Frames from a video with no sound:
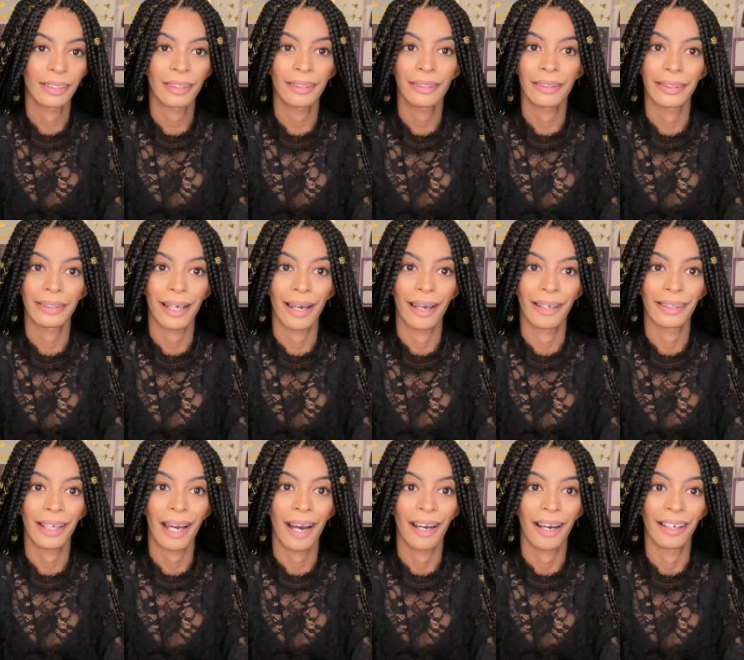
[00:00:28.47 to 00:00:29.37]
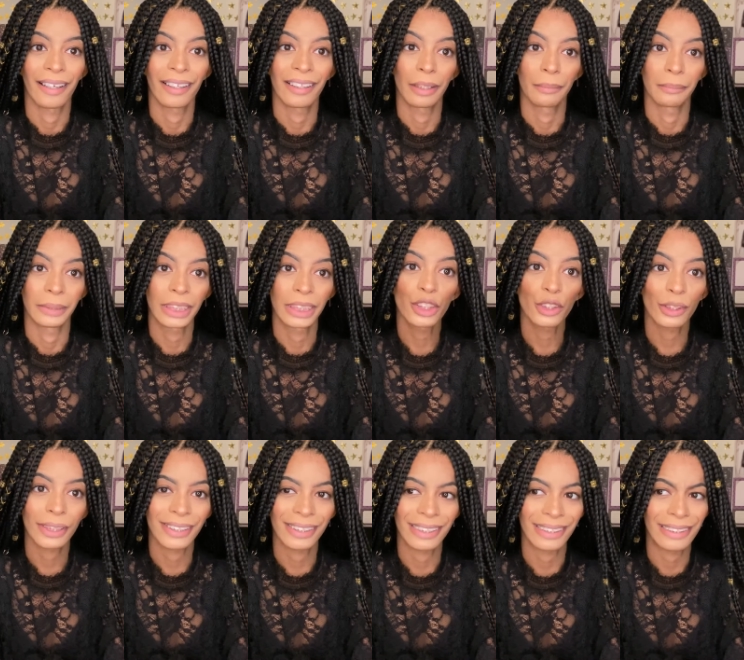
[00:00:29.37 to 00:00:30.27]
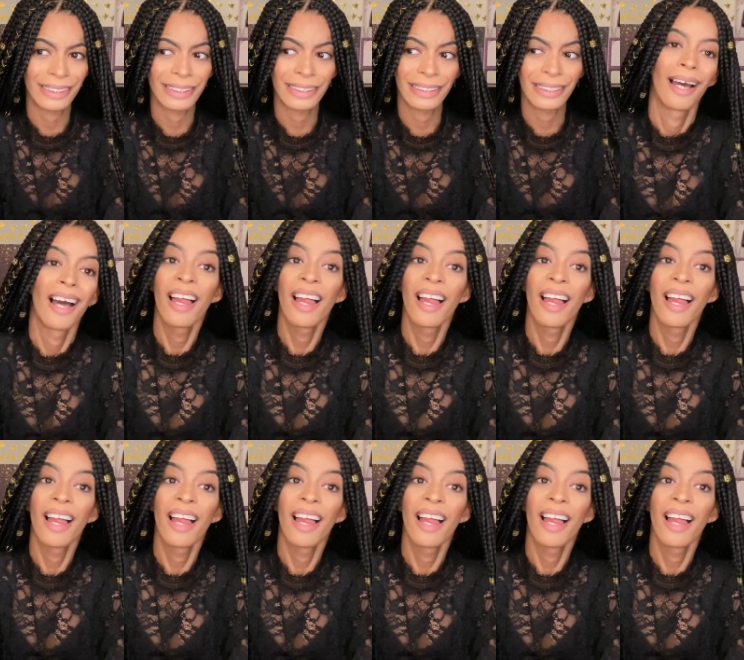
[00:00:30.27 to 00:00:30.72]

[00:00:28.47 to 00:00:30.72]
that I am interested in.